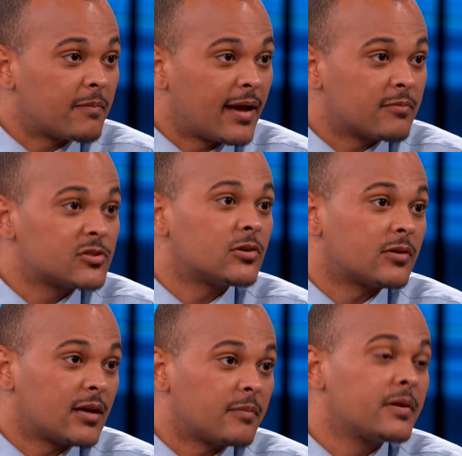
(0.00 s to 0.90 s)
mom
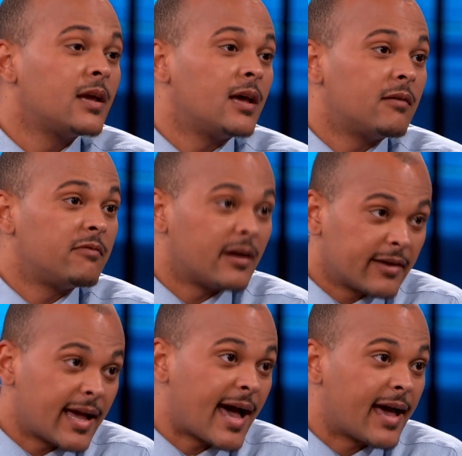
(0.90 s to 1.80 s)
showed up
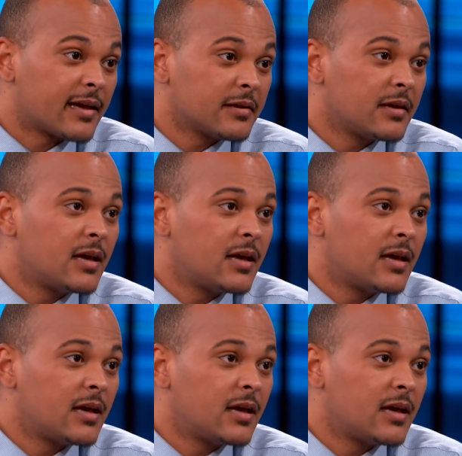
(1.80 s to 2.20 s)
very high,